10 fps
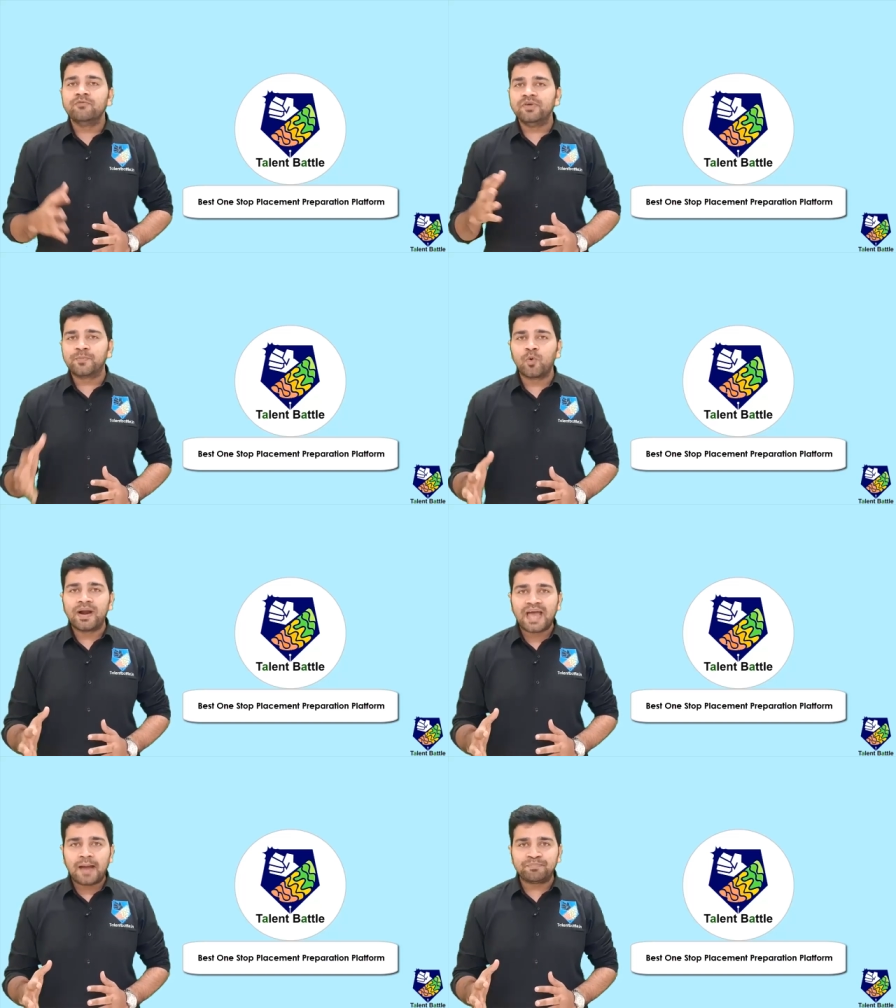We
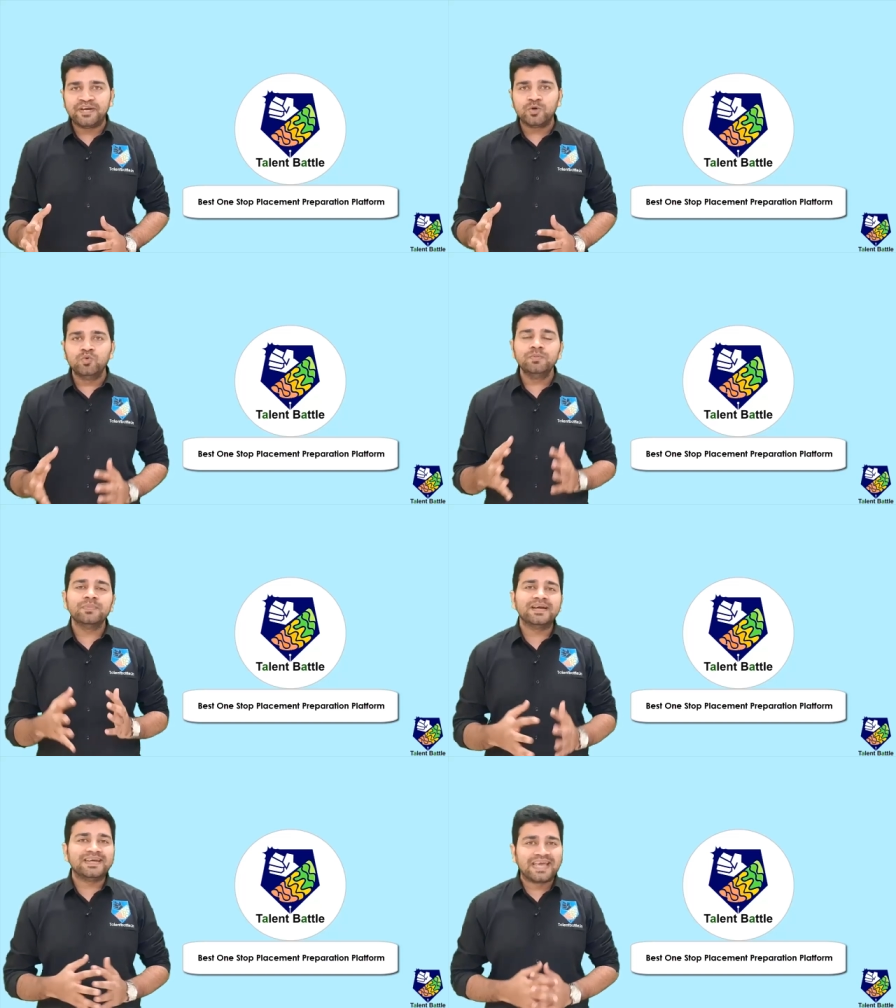provide
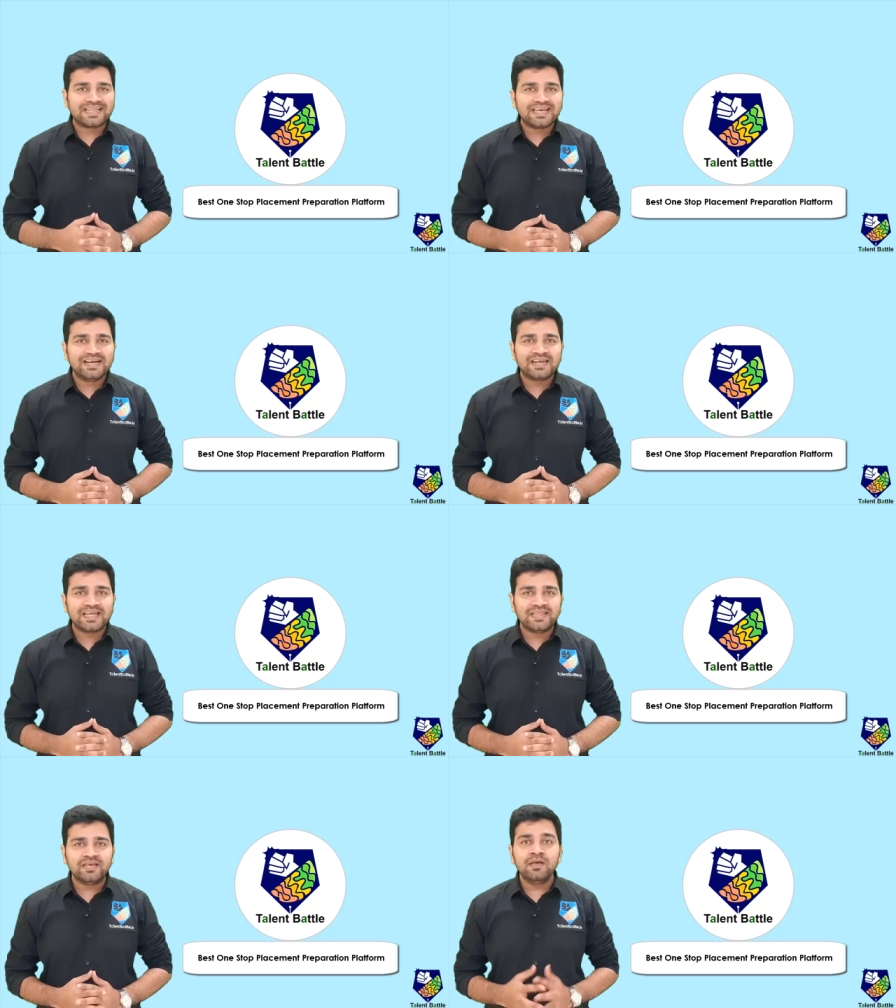aptitude, technical
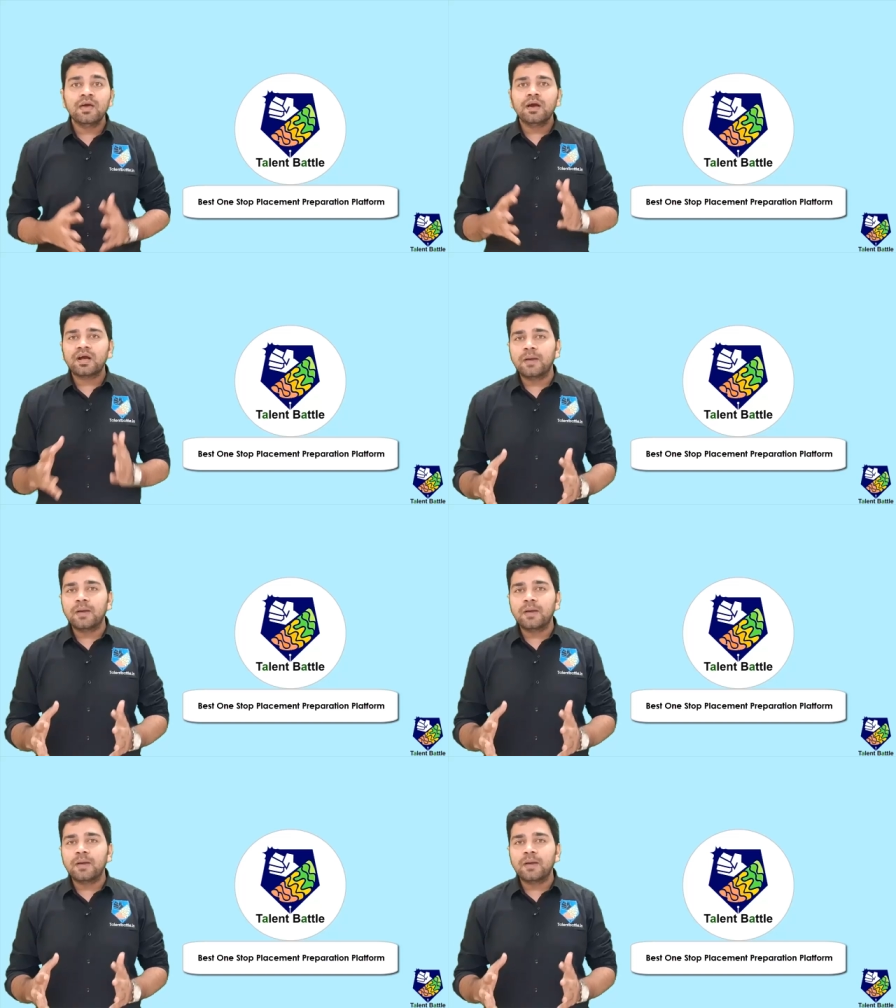training,